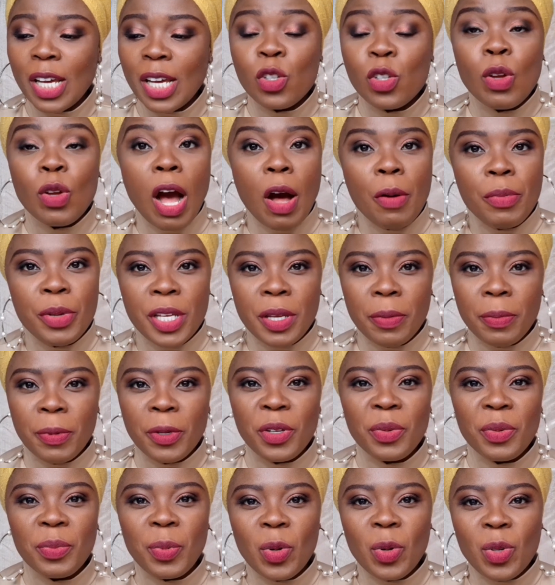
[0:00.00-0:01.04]
So I'll be
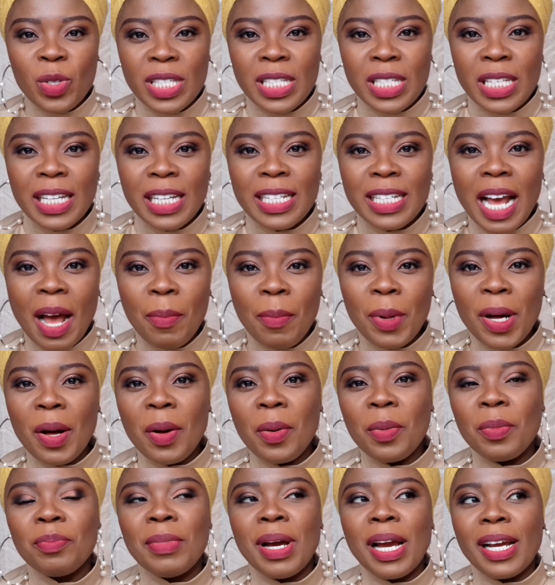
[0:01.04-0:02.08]
keeping you posted
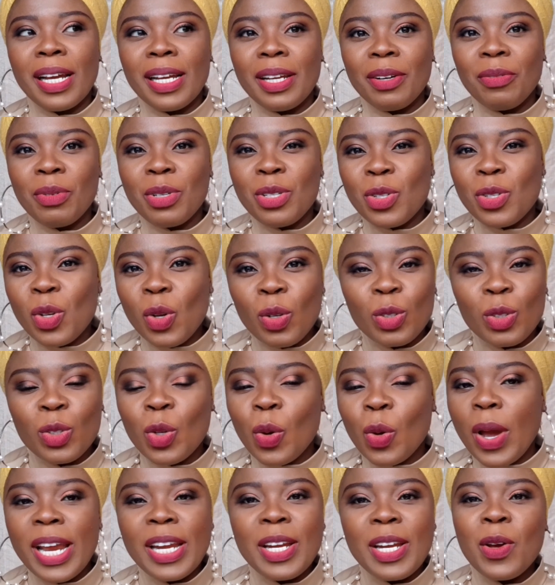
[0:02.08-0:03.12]
about my
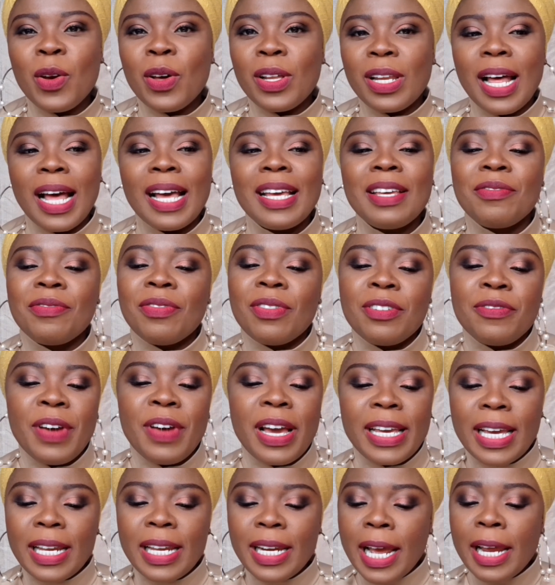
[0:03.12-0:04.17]
results, or any other, if
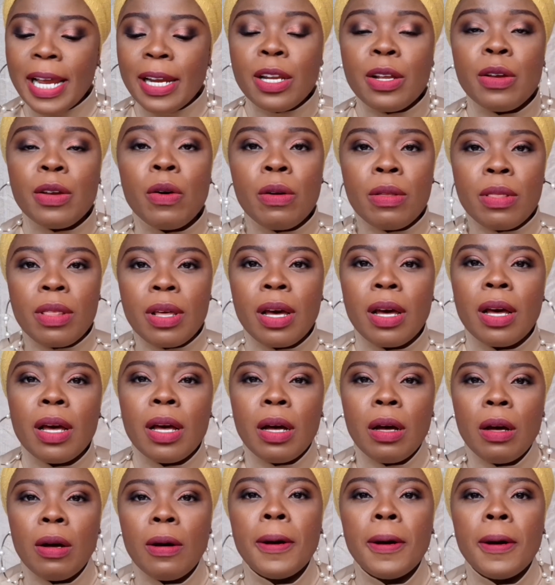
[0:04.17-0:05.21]
I get any
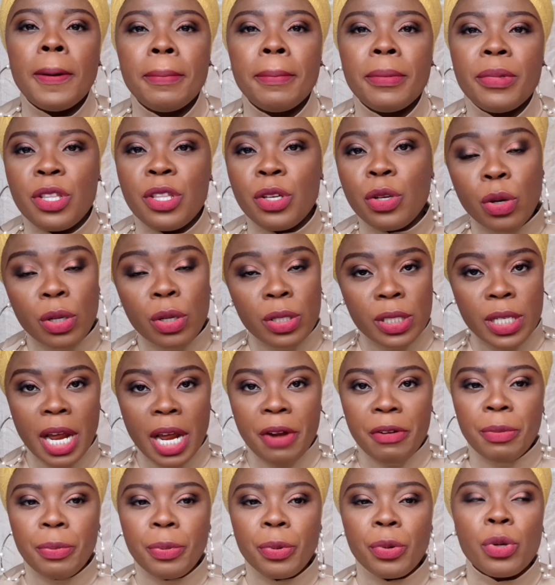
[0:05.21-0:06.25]
other The
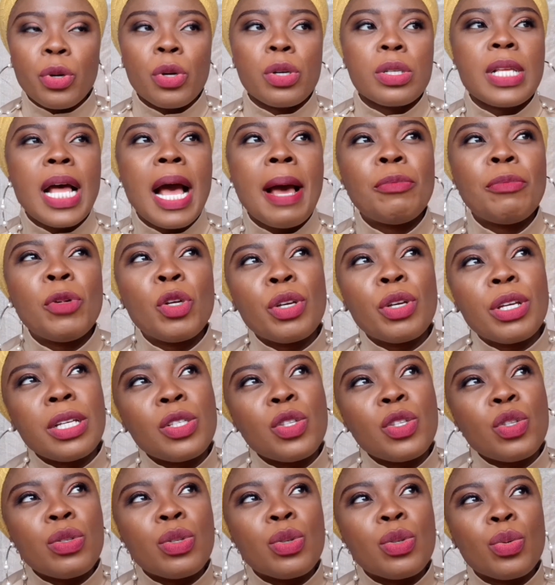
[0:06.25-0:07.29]
Ordinary products. I'm
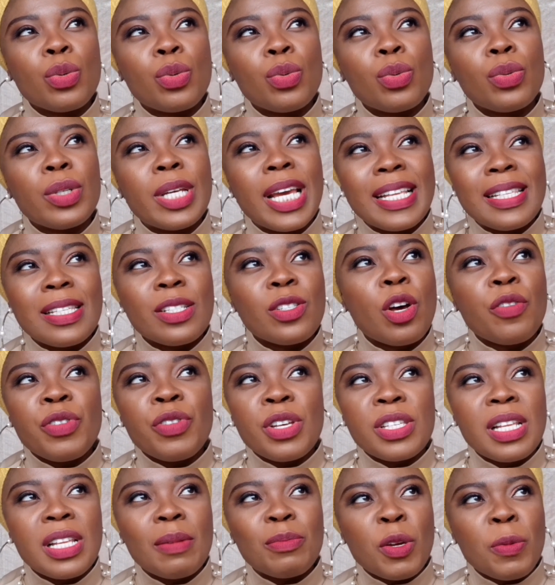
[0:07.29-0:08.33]
looking to get in.
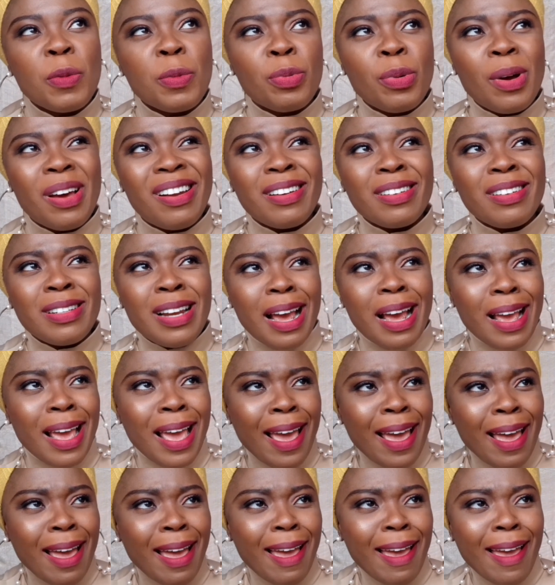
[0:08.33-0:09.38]
Obviously, I'm sure people are like,
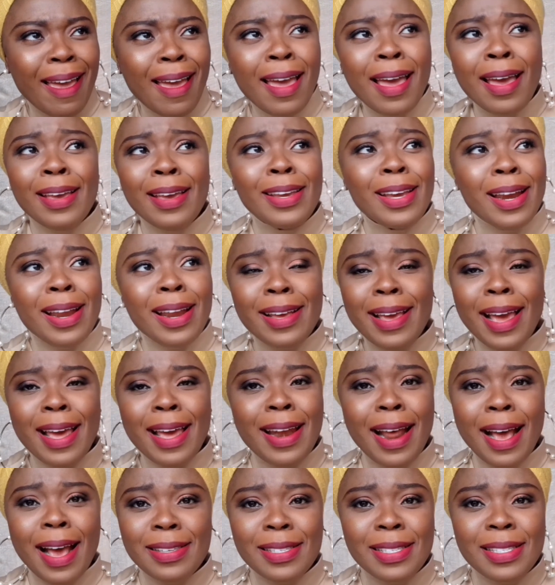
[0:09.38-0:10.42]
you didn't
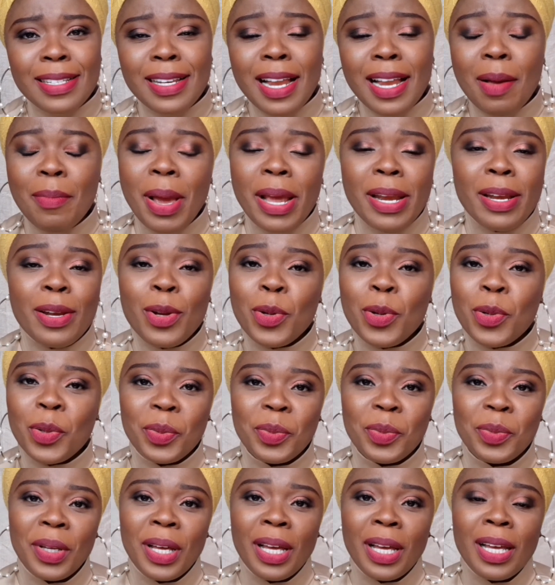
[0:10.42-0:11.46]
get niacinamide.
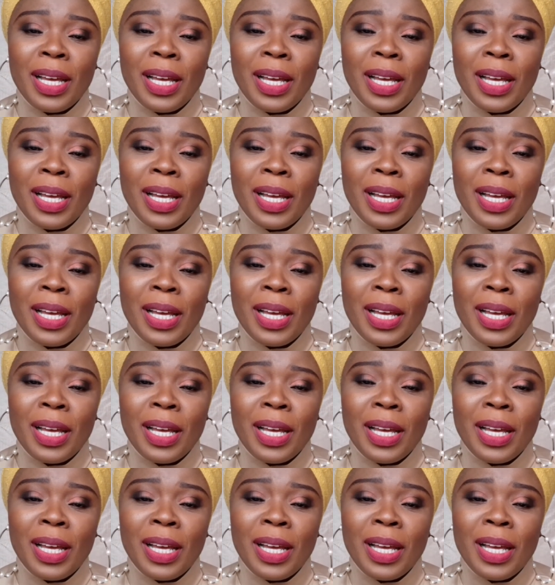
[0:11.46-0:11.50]
No,